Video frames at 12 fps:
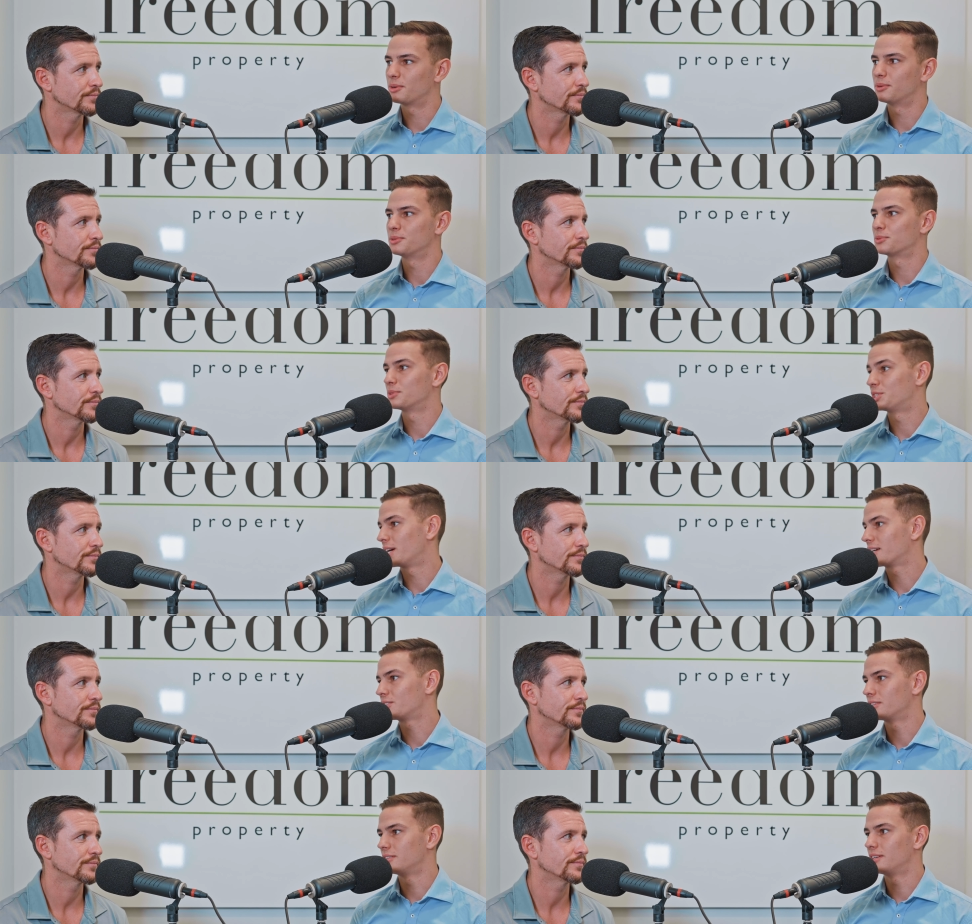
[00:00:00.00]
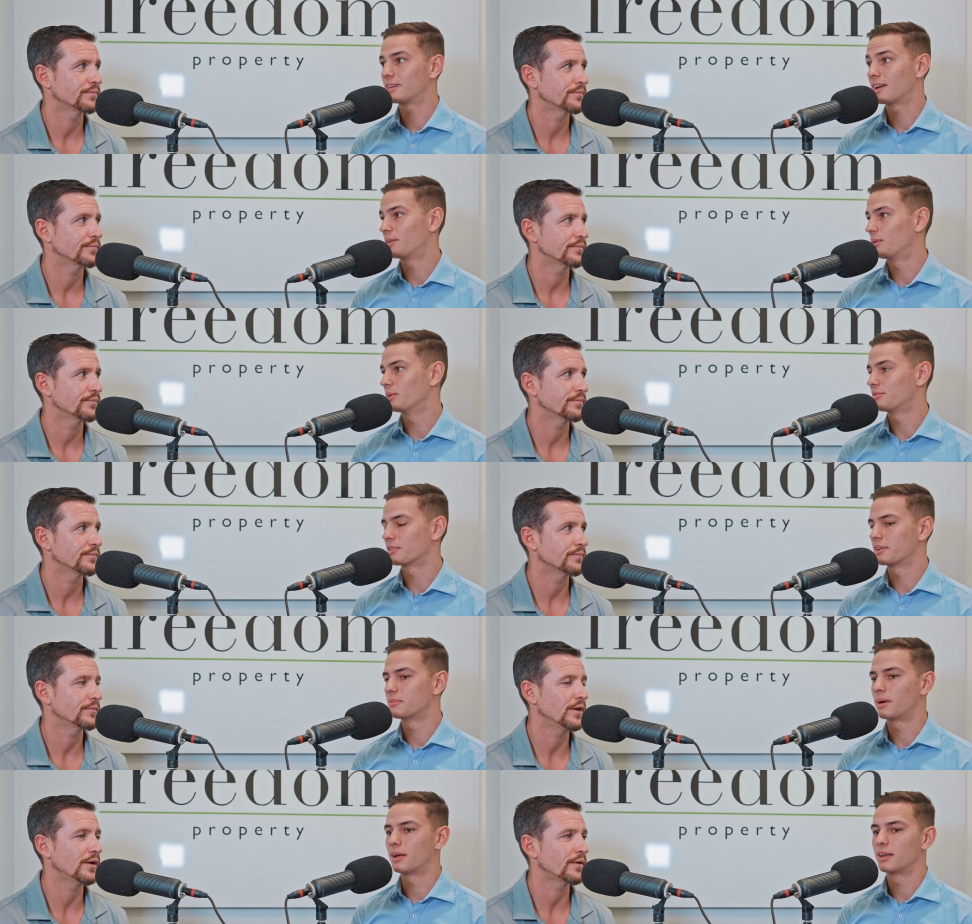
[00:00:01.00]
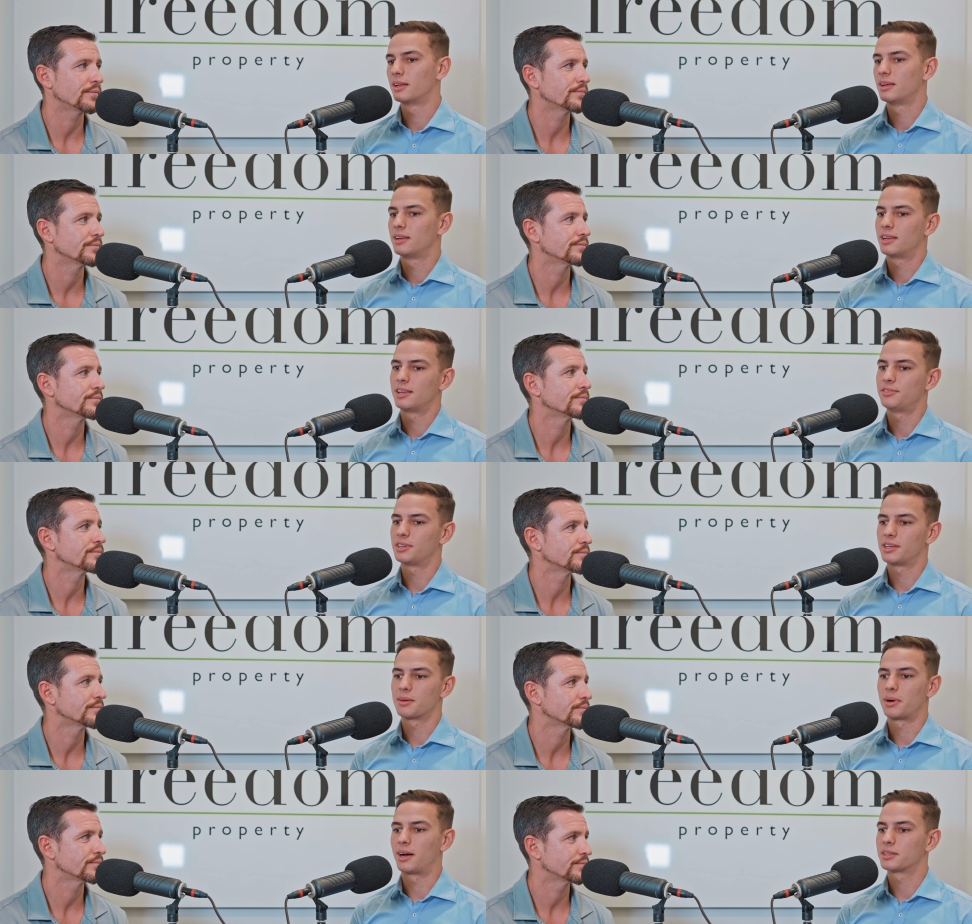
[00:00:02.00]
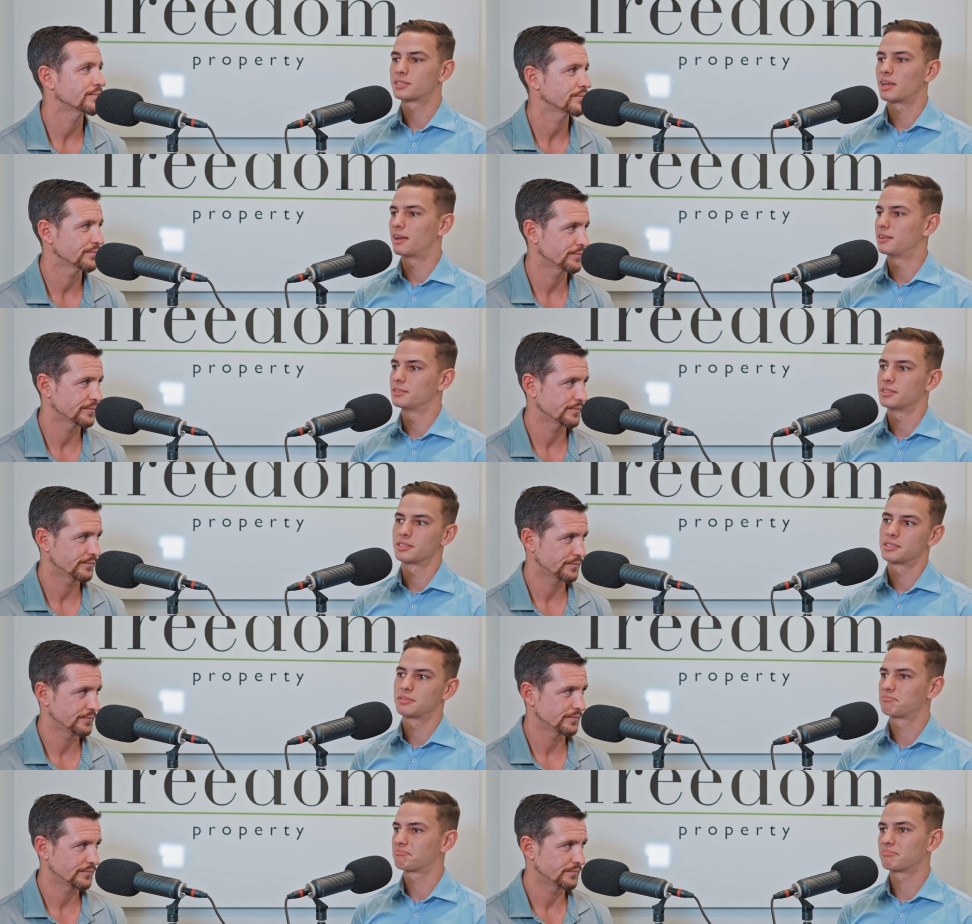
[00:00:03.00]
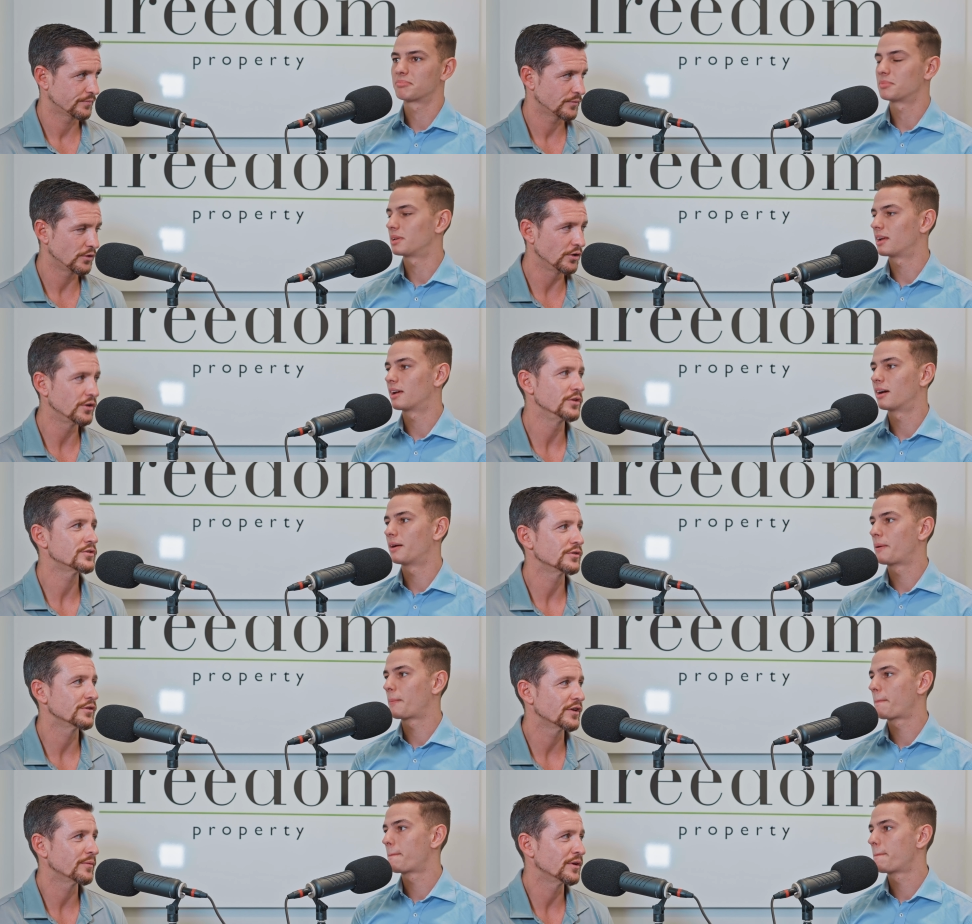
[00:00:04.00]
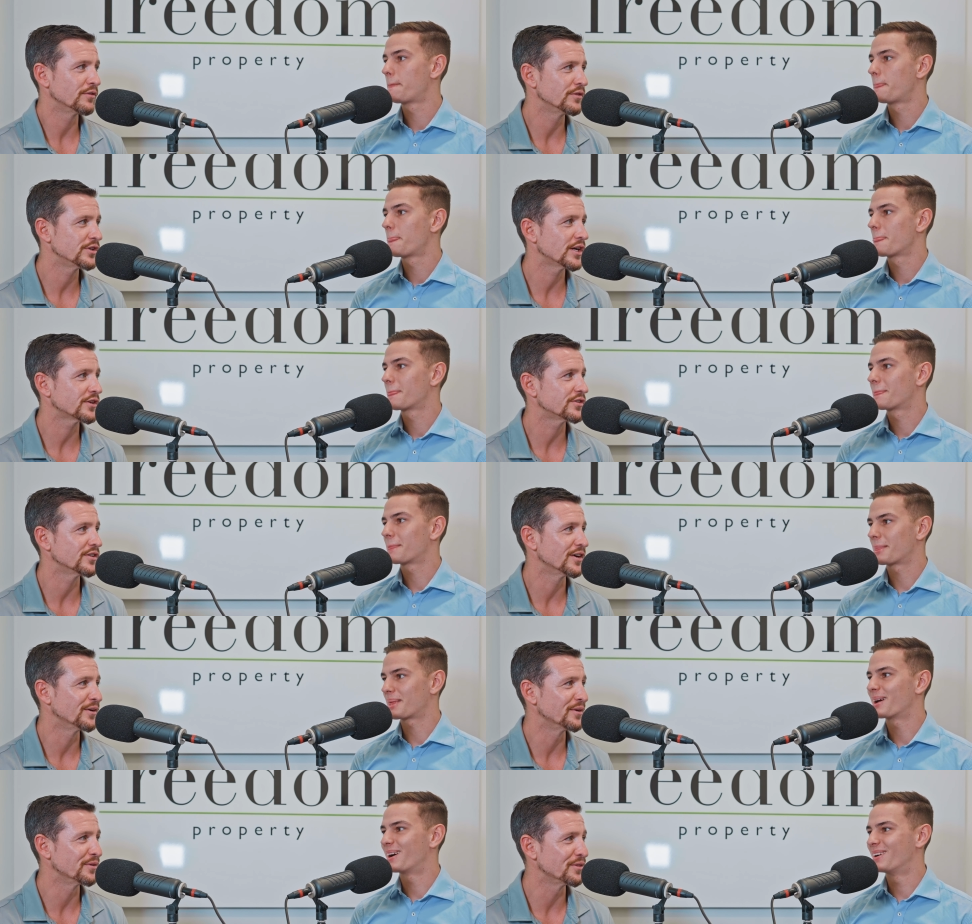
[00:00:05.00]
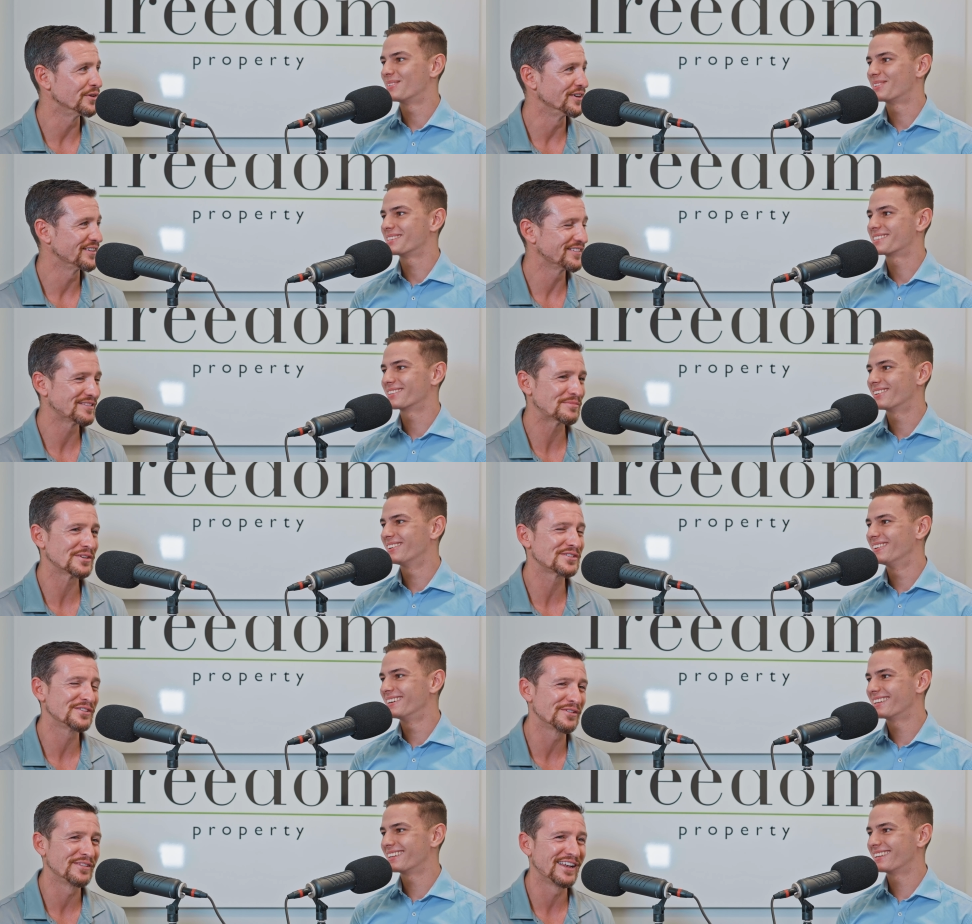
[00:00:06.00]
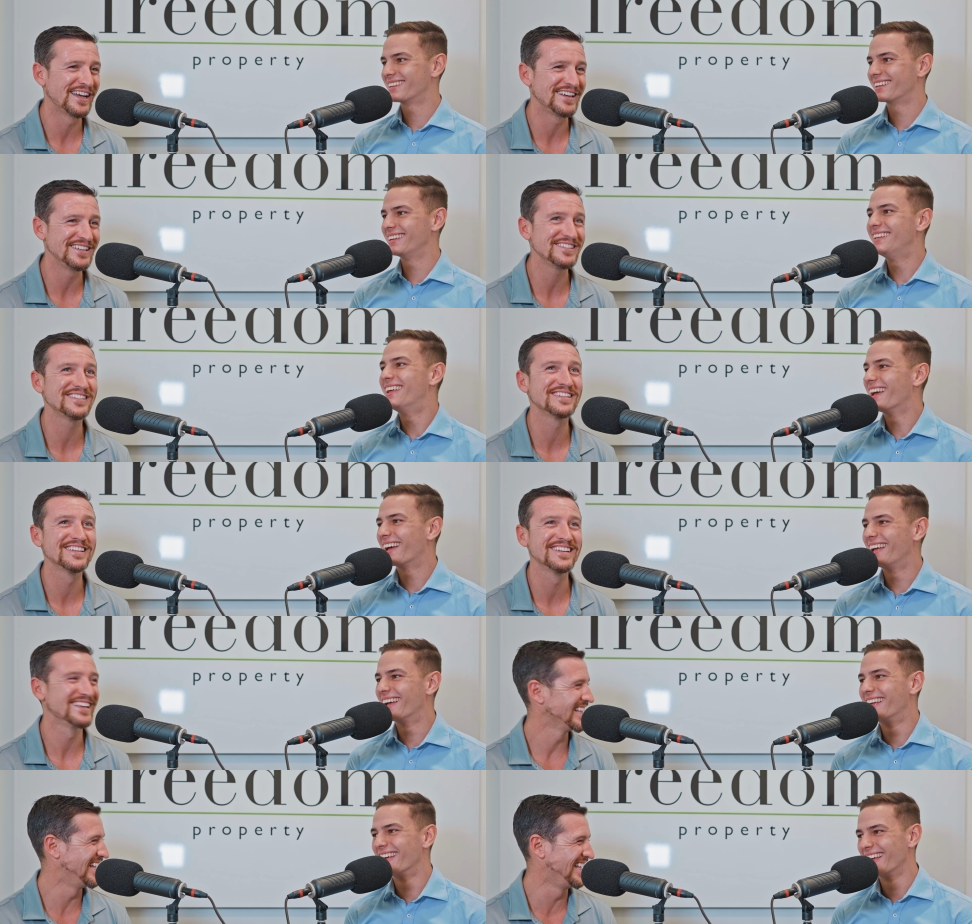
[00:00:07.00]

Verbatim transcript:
Speaker 1: calls, rejection. You get all of it. But if you can get past that and just... You're used to a fair bit of rejection, though, I
Speaker 2: would have thought, especially from the ladies. No,